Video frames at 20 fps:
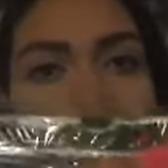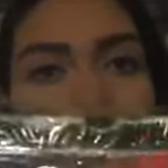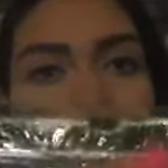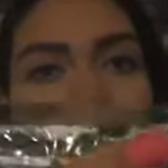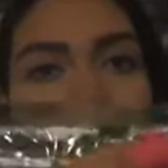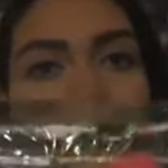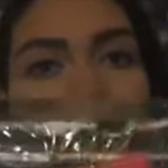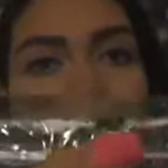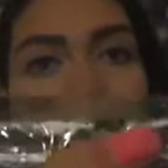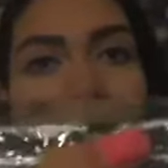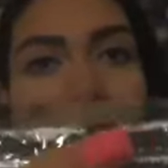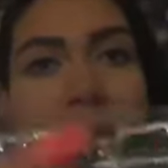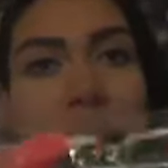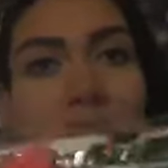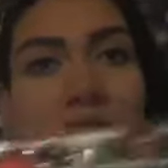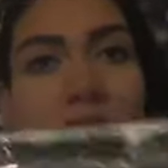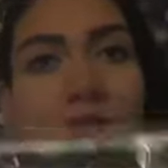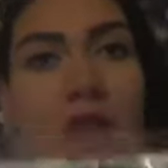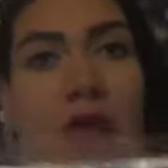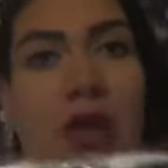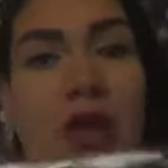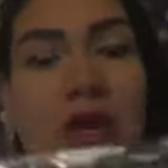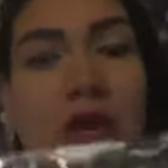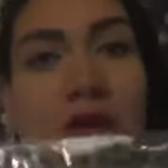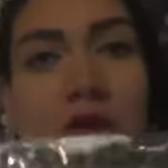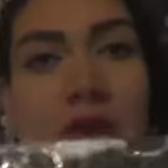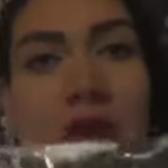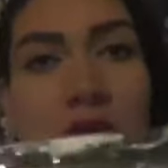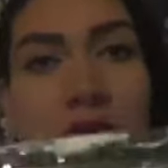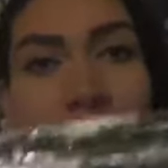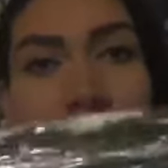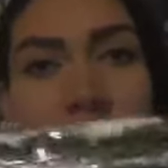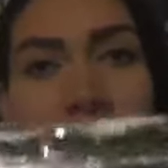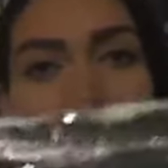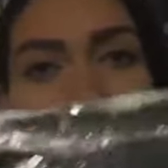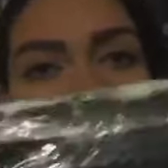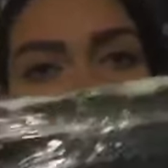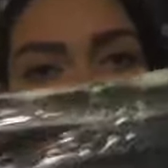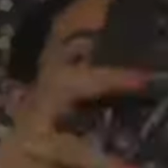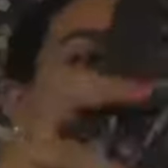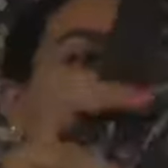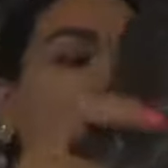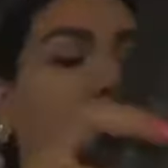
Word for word: to hold them up. they